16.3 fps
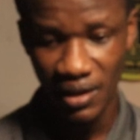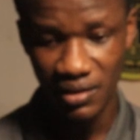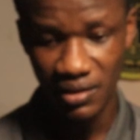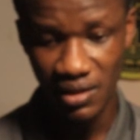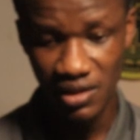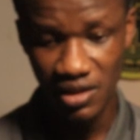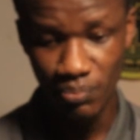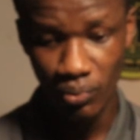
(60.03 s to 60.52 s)

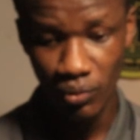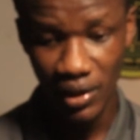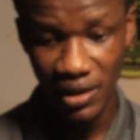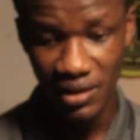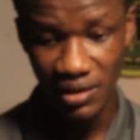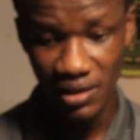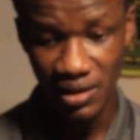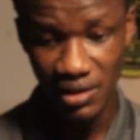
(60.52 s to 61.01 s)
this
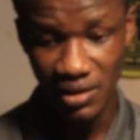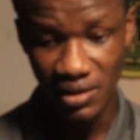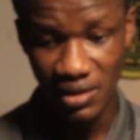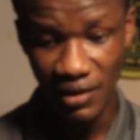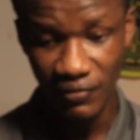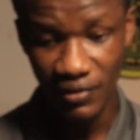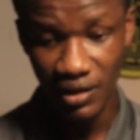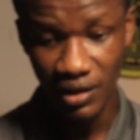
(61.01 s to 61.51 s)
point is
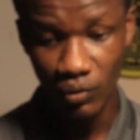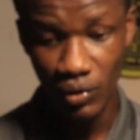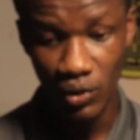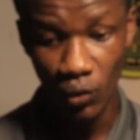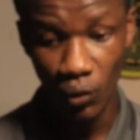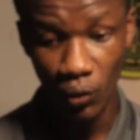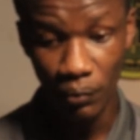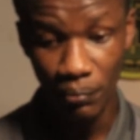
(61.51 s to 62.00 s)
definitely
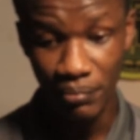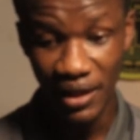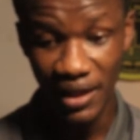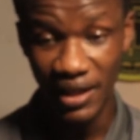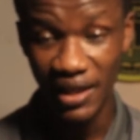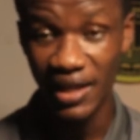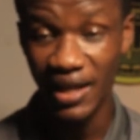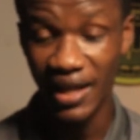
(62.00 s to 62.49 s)
going to
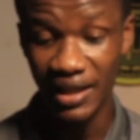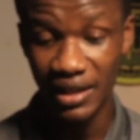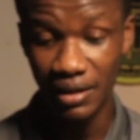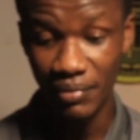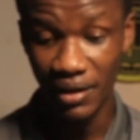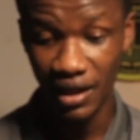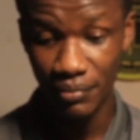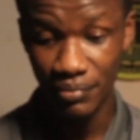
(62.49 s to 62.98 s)
obey and
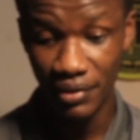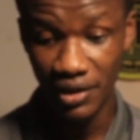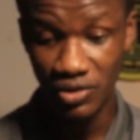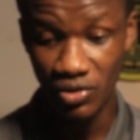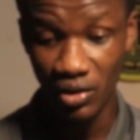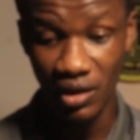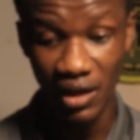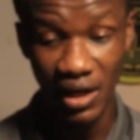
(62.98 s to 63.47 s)
the market begin
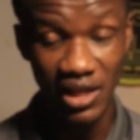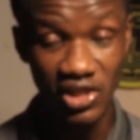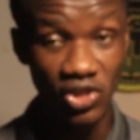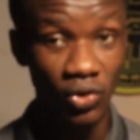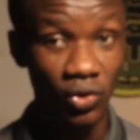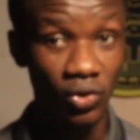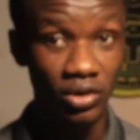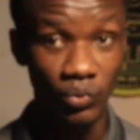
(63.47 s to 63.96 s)
to crash
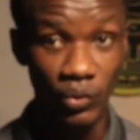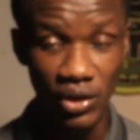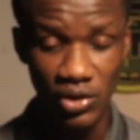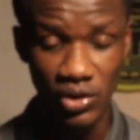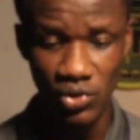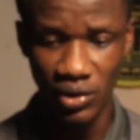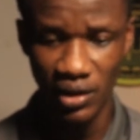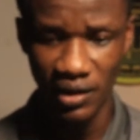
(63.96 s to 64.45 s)
all the way
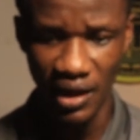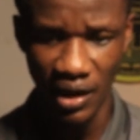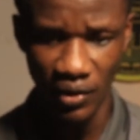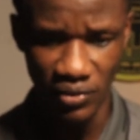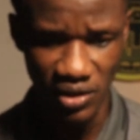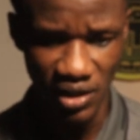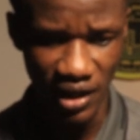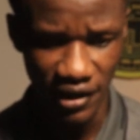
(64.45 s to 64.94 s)
to the
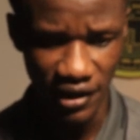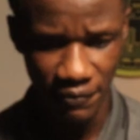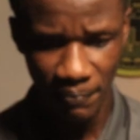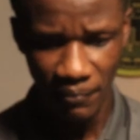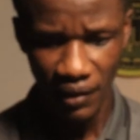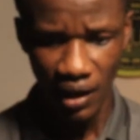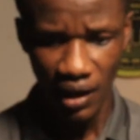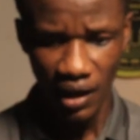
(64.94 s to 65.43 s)
downside.
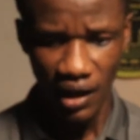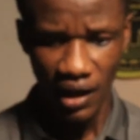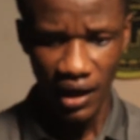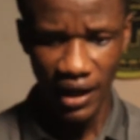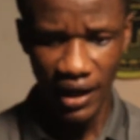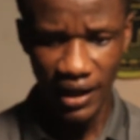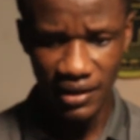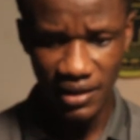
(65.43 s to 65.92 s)

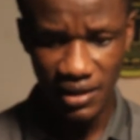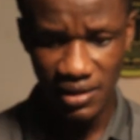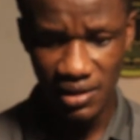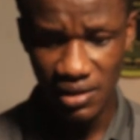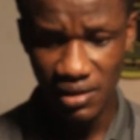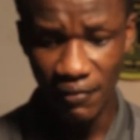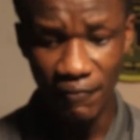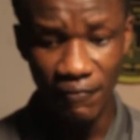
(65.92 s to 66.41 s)
And this
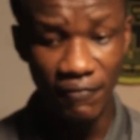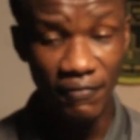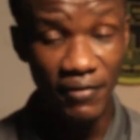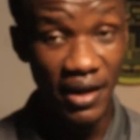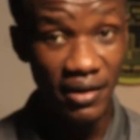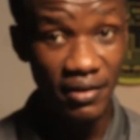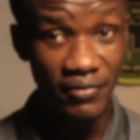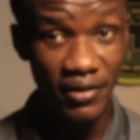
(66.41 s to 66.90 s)
is
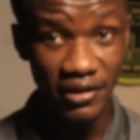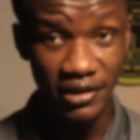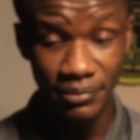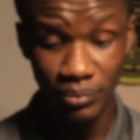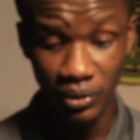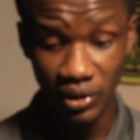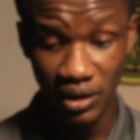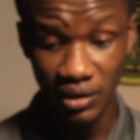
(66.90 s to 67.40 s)
very, very
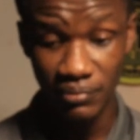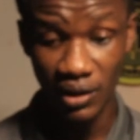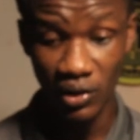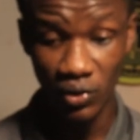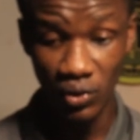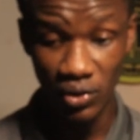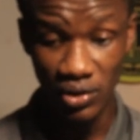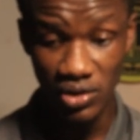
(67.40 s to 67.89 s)
important,
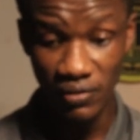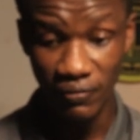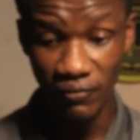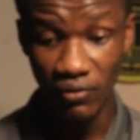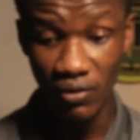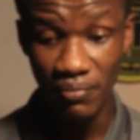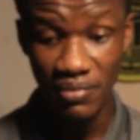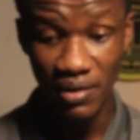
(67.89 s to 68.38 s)
because
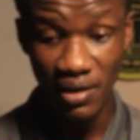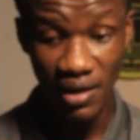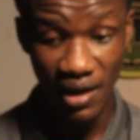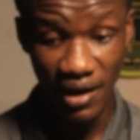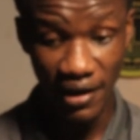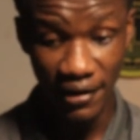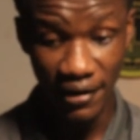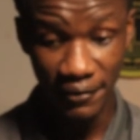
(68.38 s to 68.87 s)
from
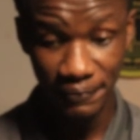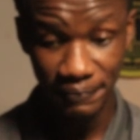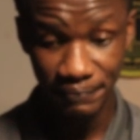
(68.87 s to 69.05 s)
here,